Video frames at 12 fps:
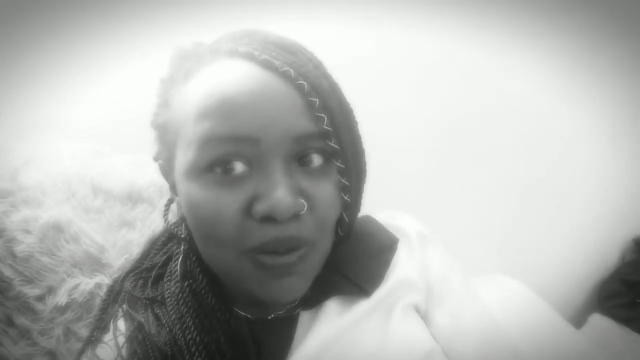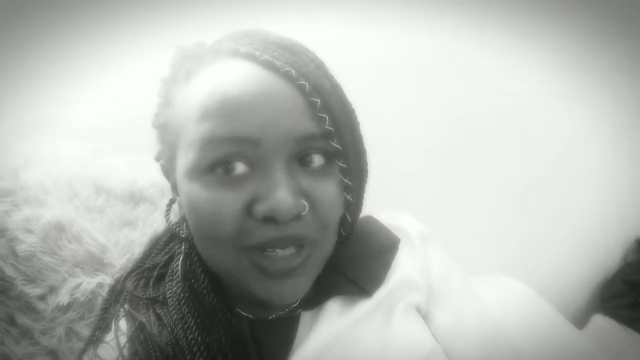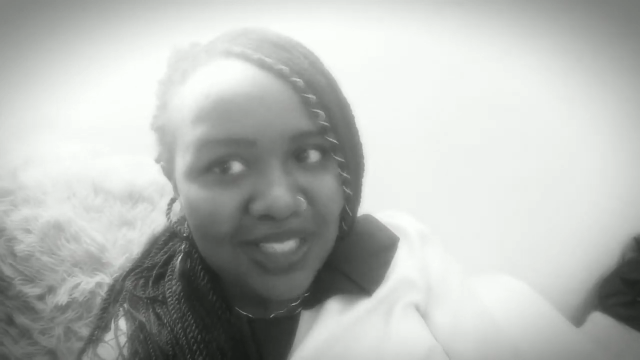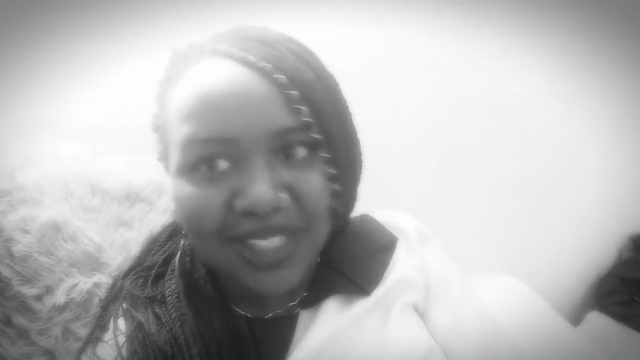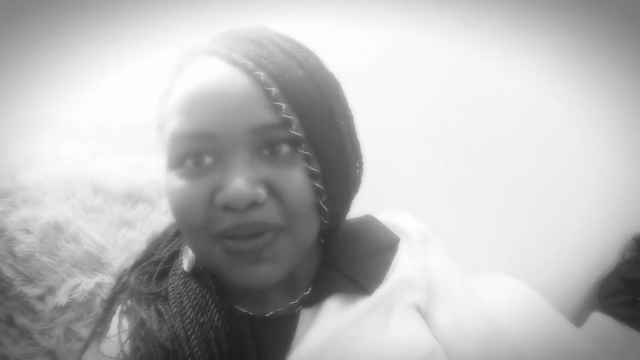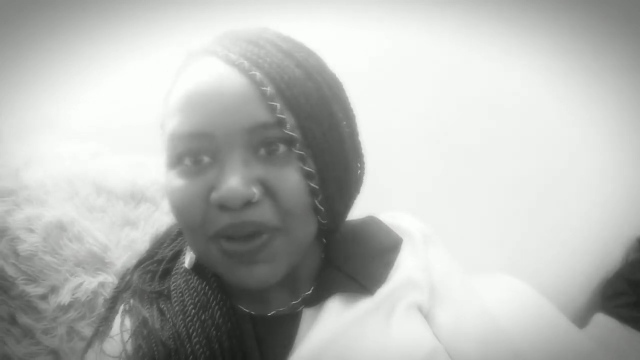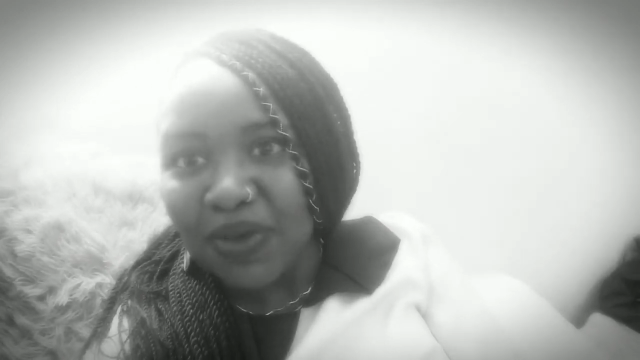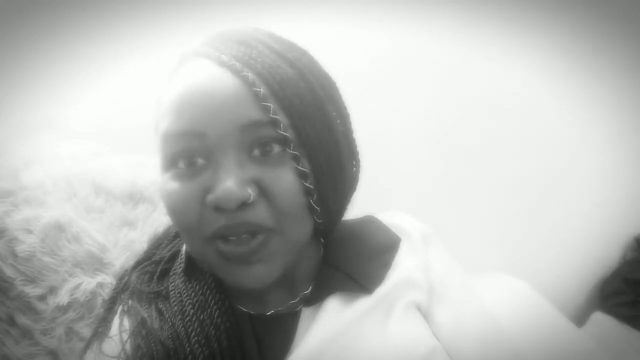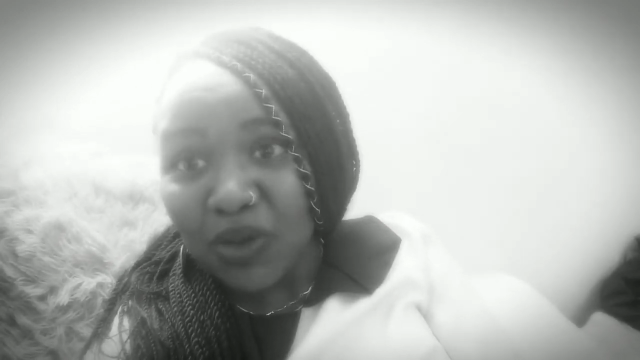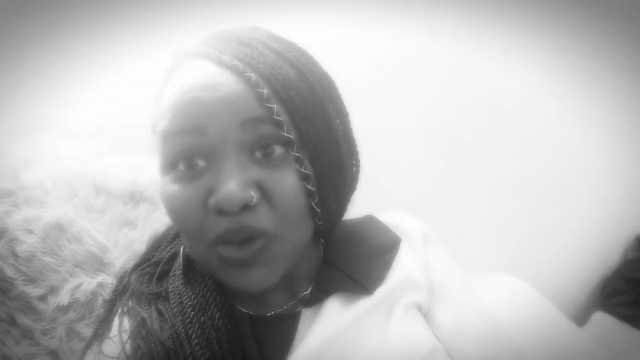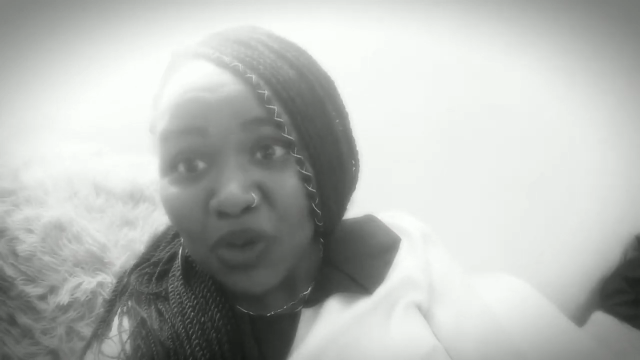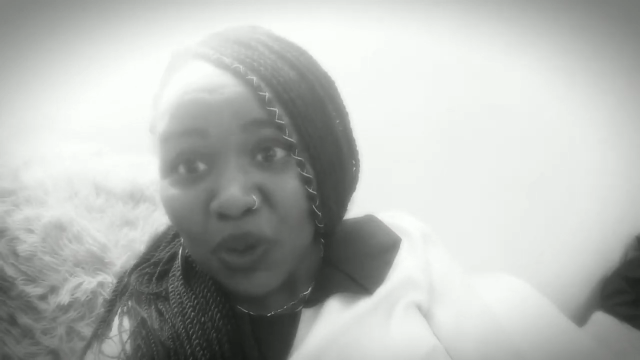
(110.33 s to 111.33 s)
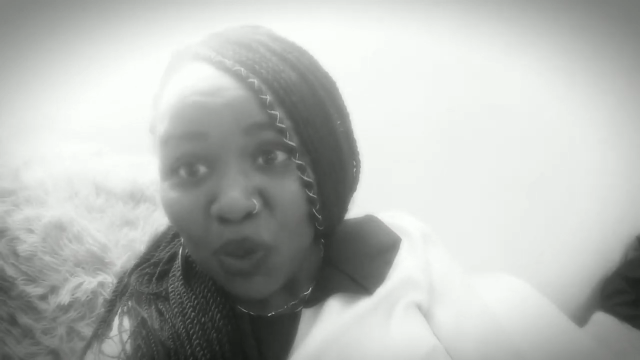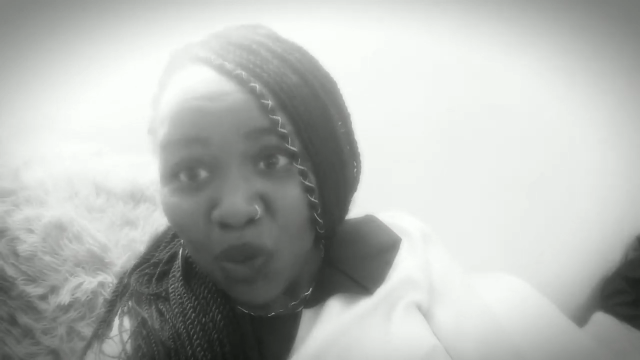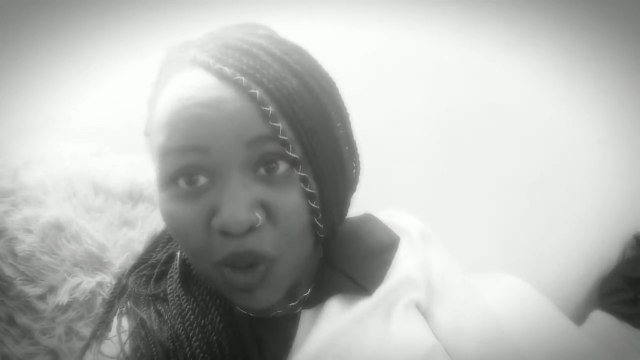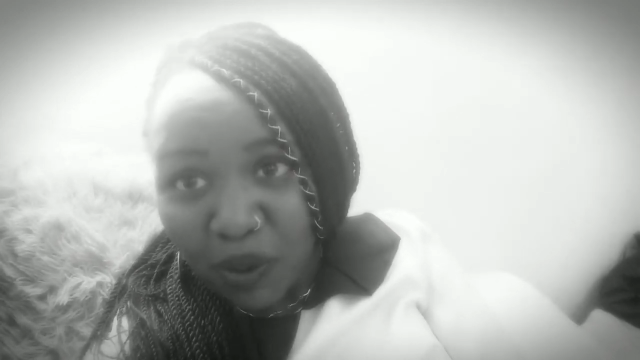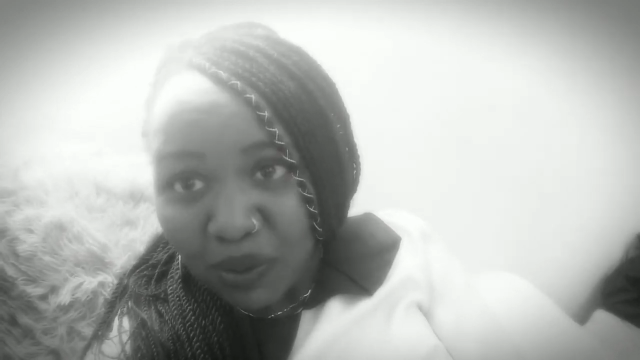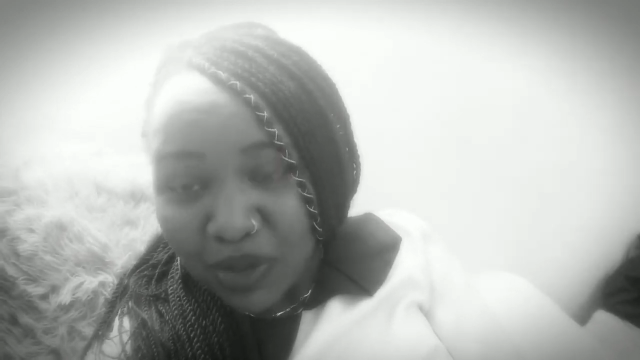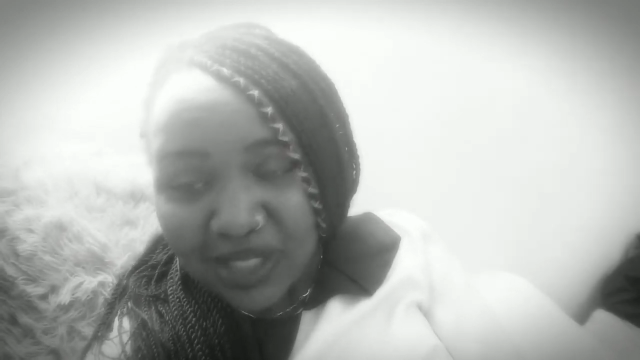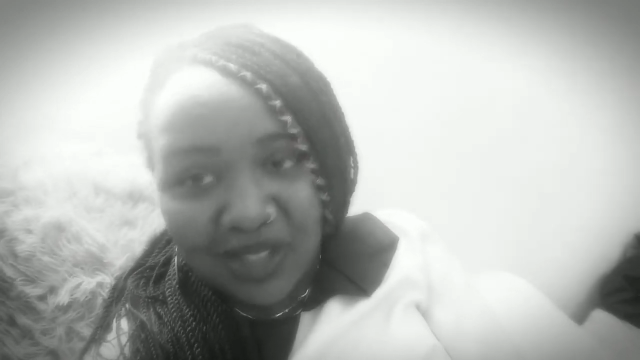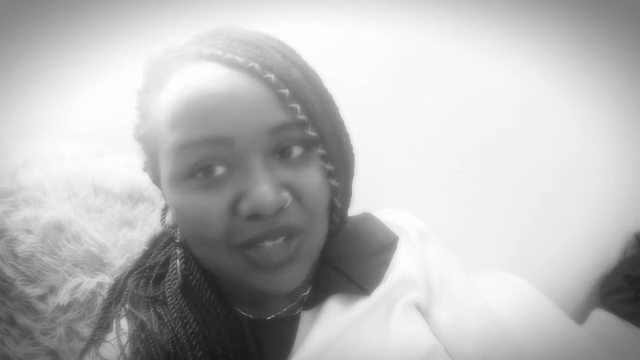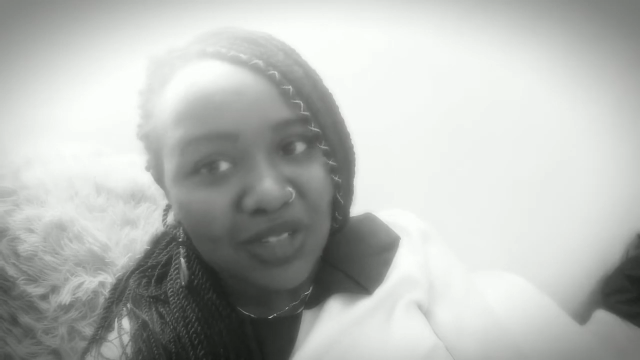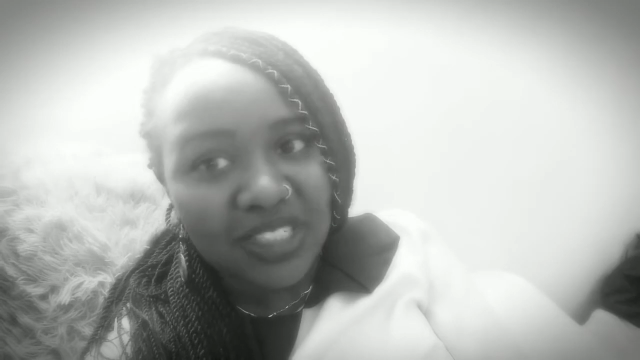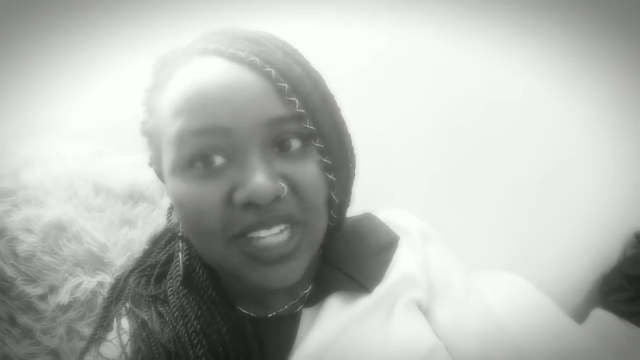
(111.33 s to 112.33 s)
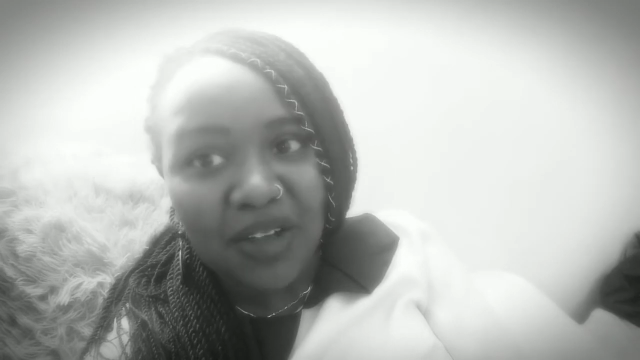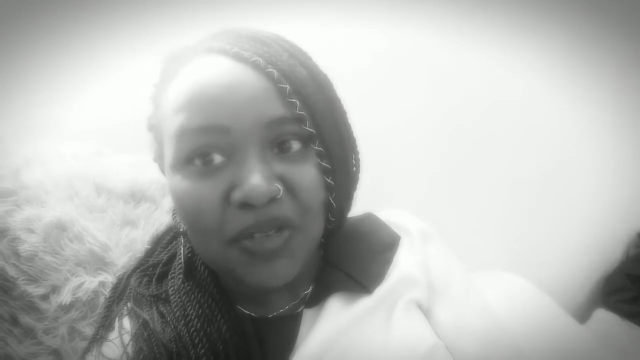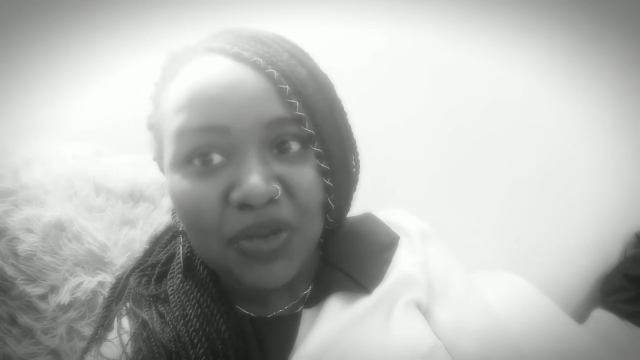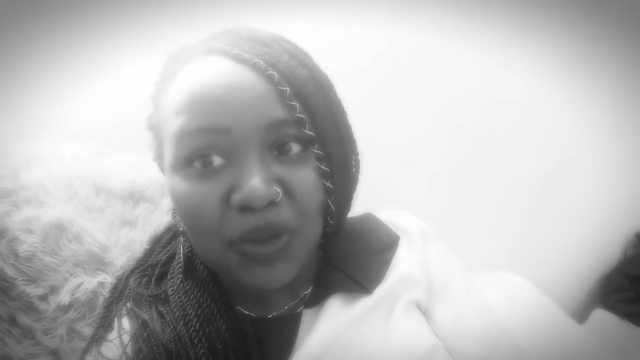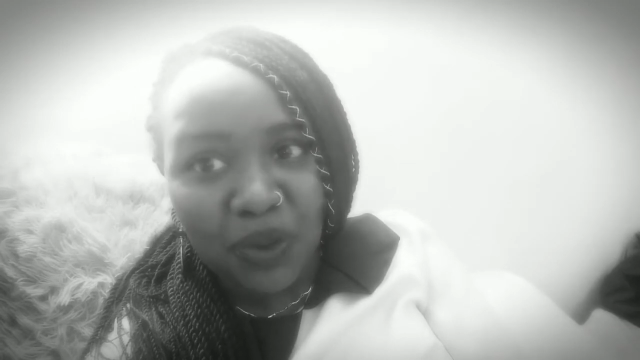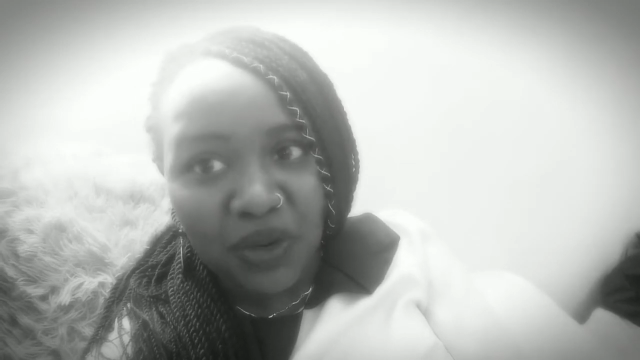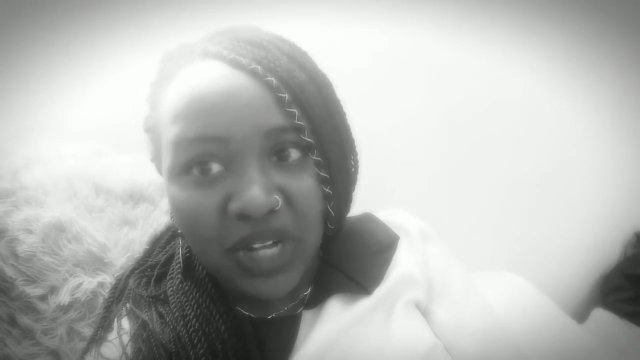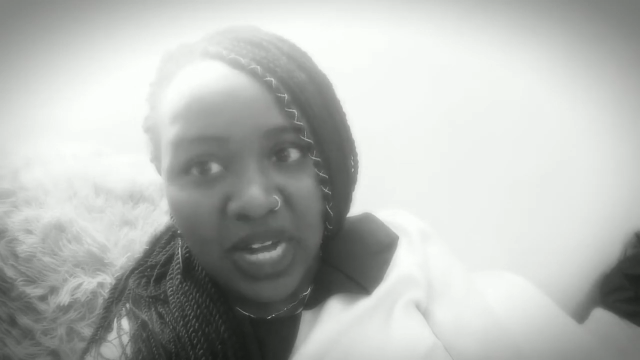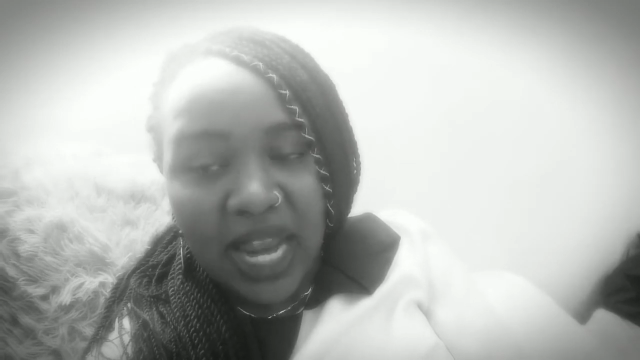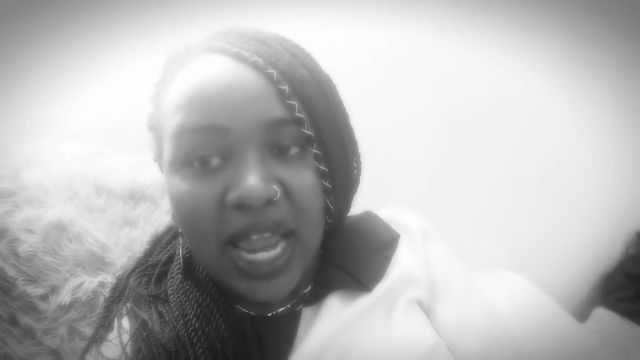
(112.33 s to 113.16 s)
so the baby is also warm, so you don't have to worry.